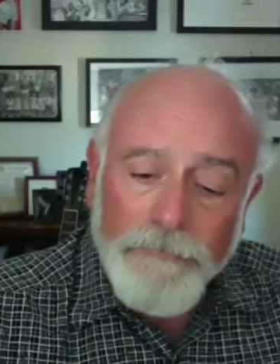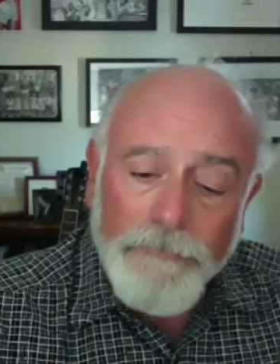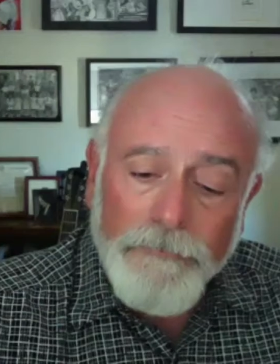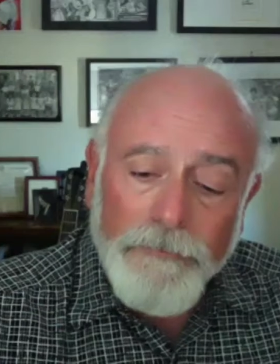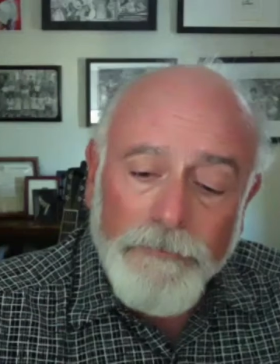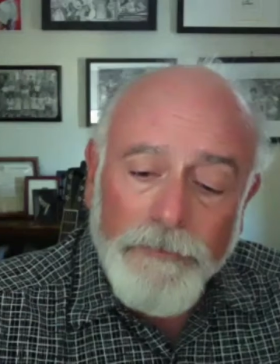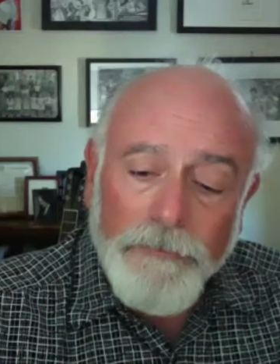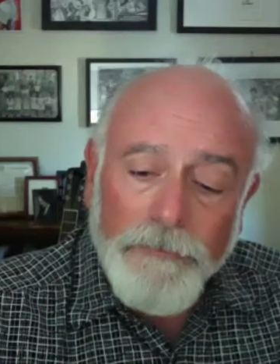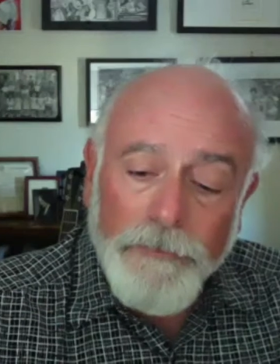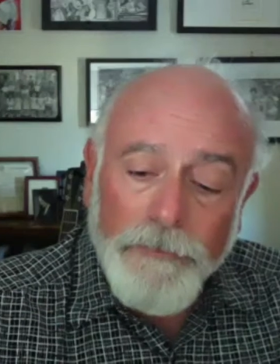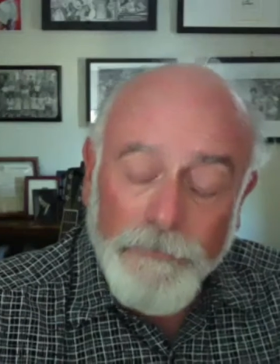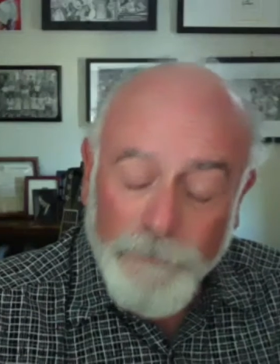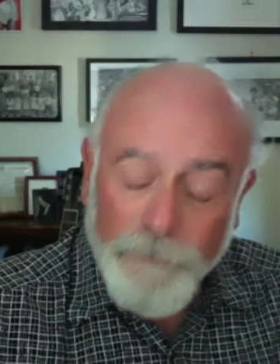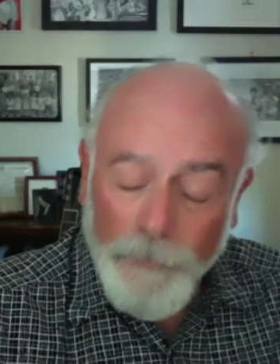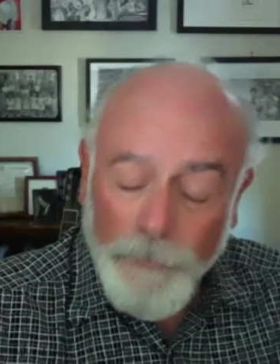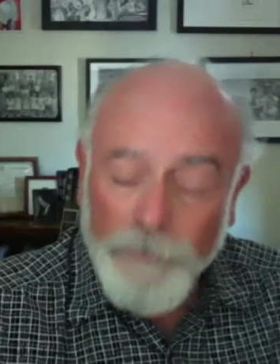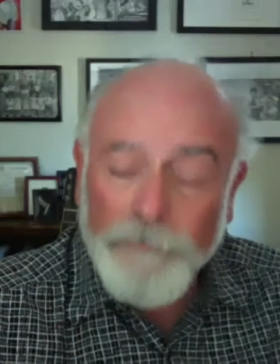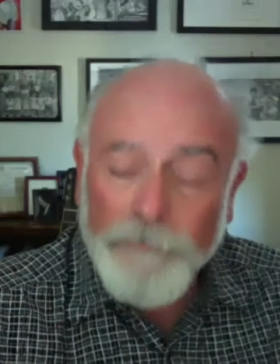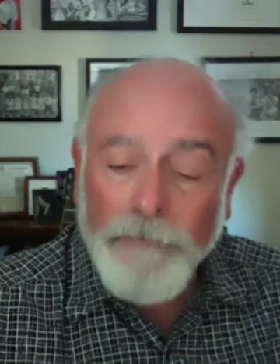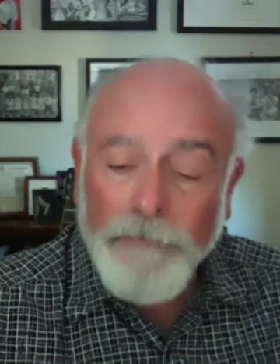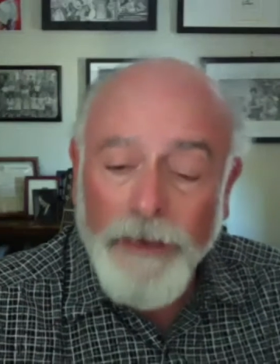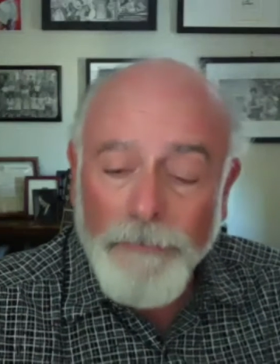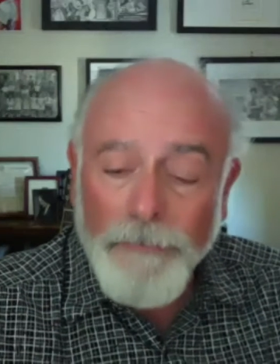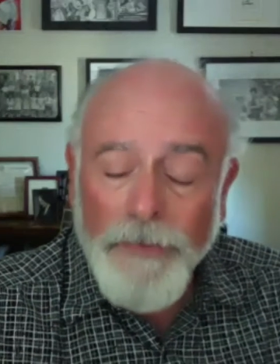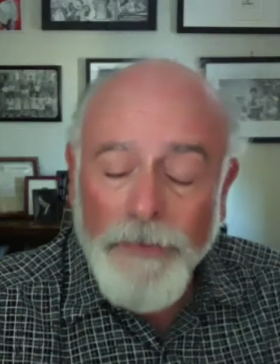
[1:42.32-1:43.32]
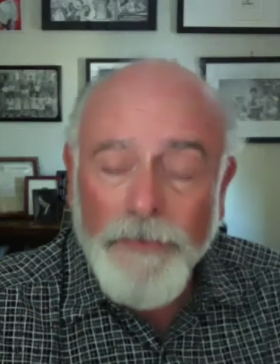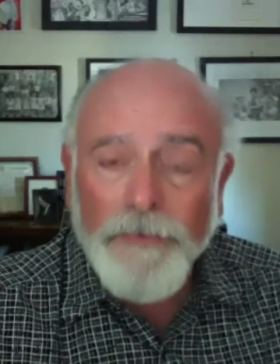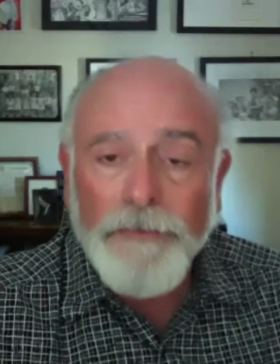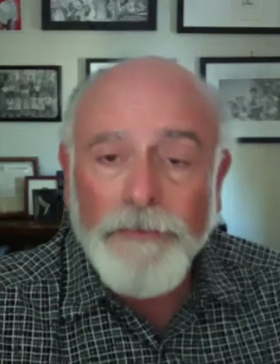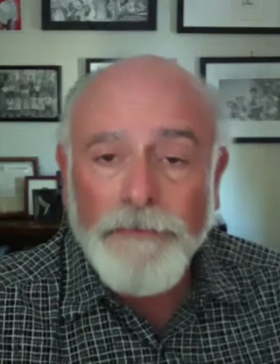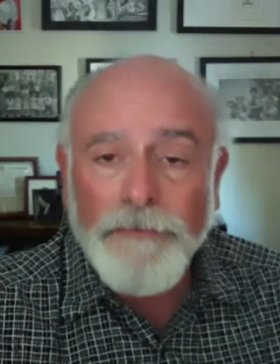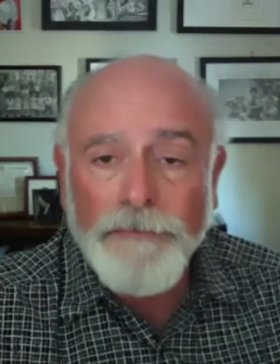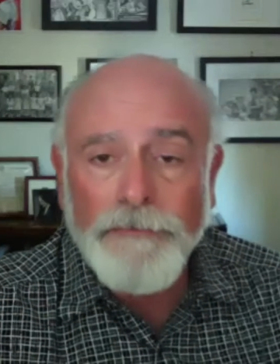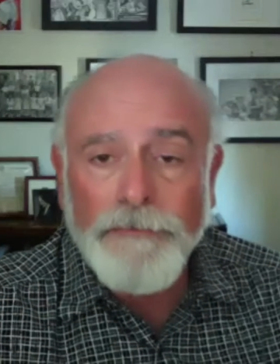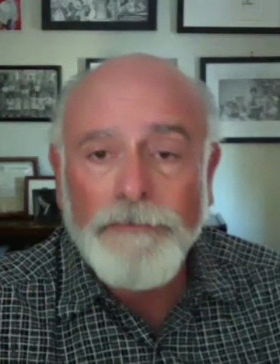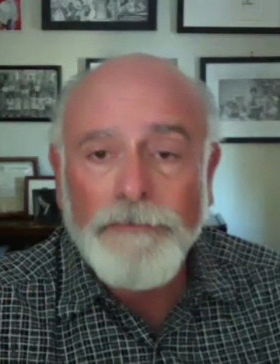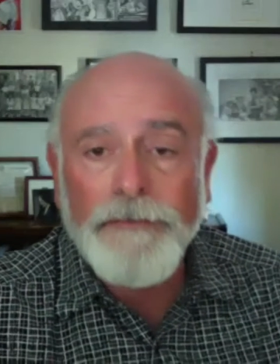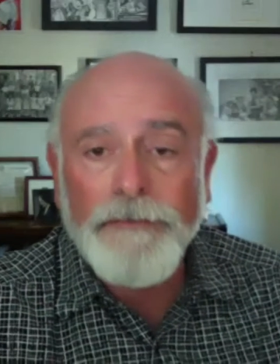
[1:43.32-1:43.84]
for his grandmother to
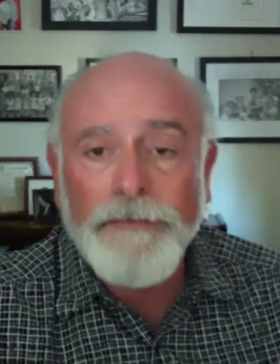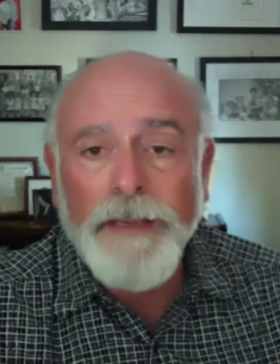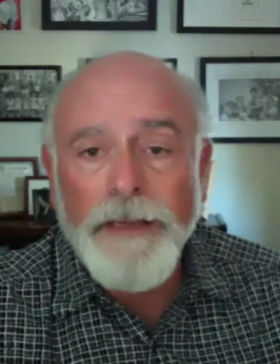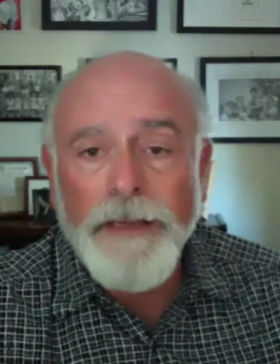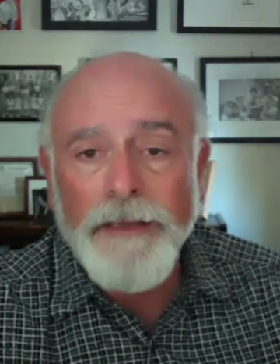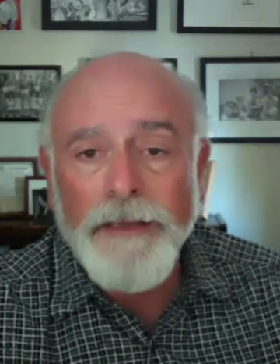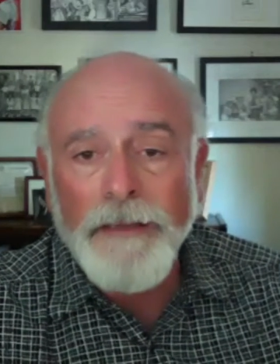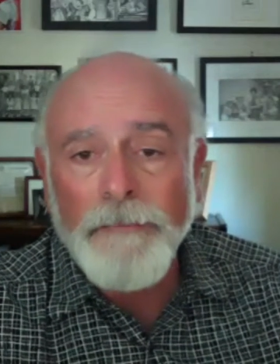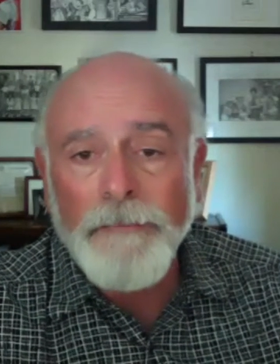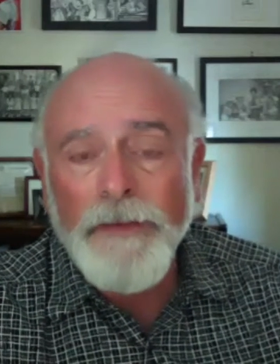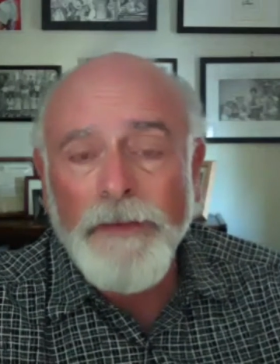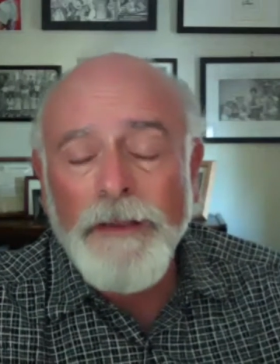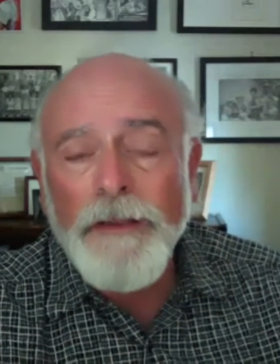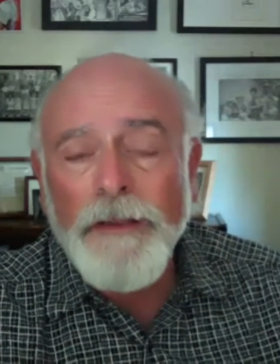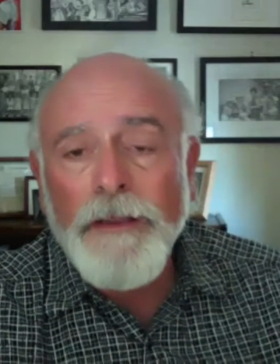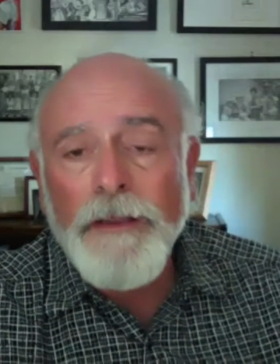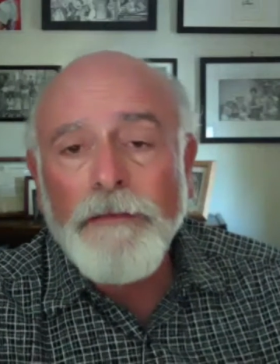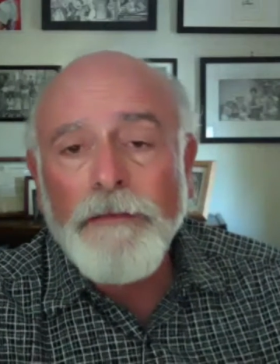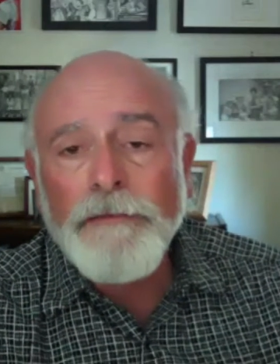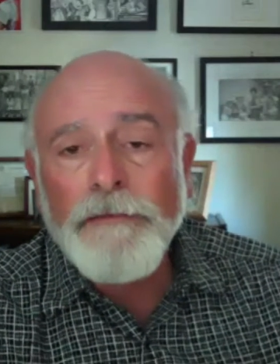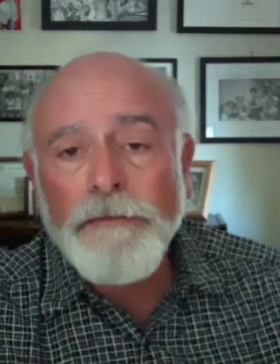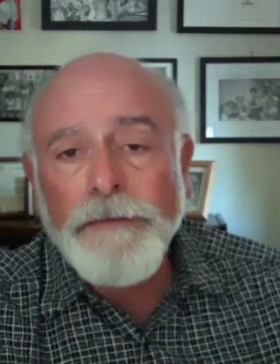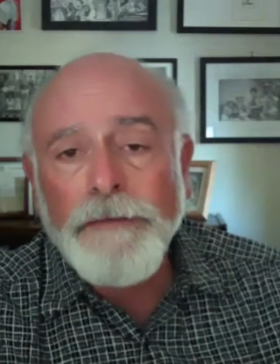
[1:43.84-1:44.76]
sustain him. So